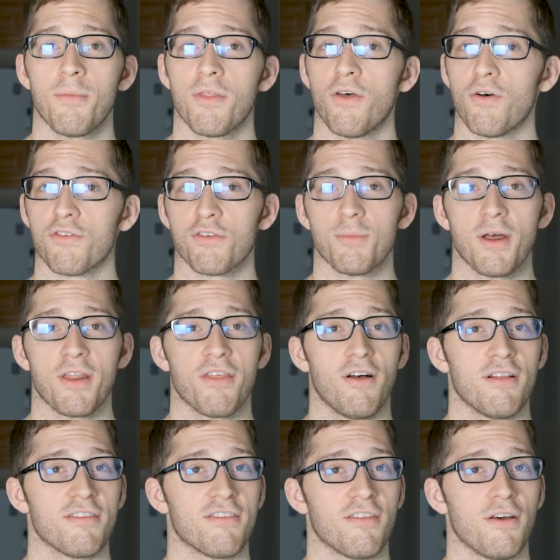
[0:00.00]
Those are my
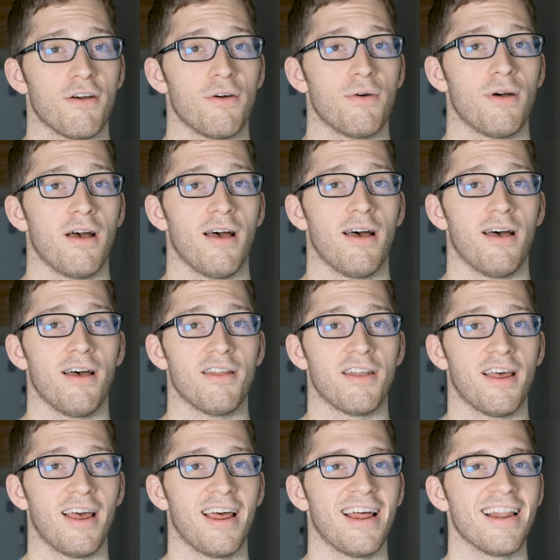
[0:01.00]
thoughts, though,
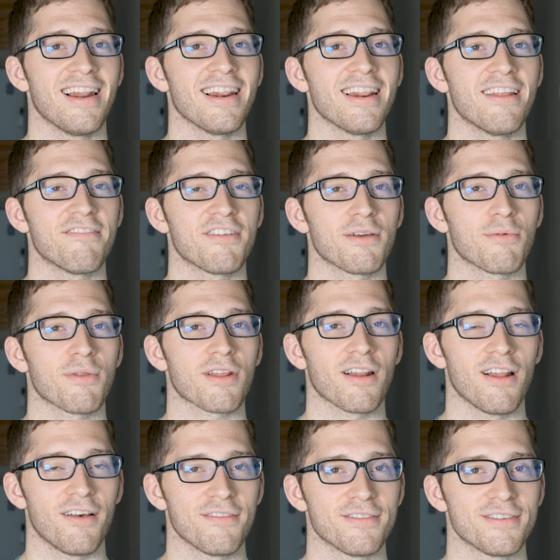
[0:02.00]
on lifting with
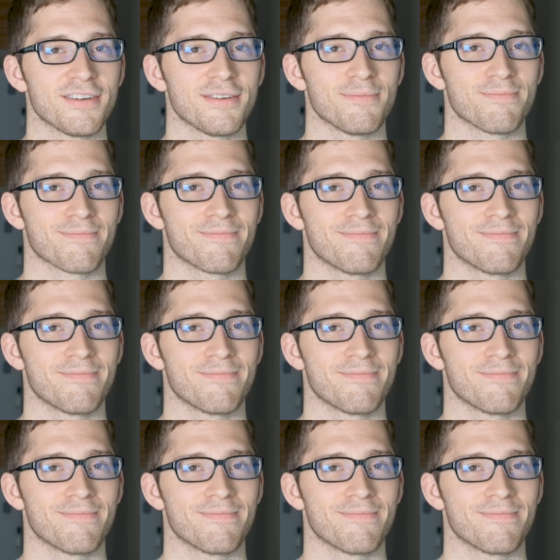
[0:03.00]
gloves.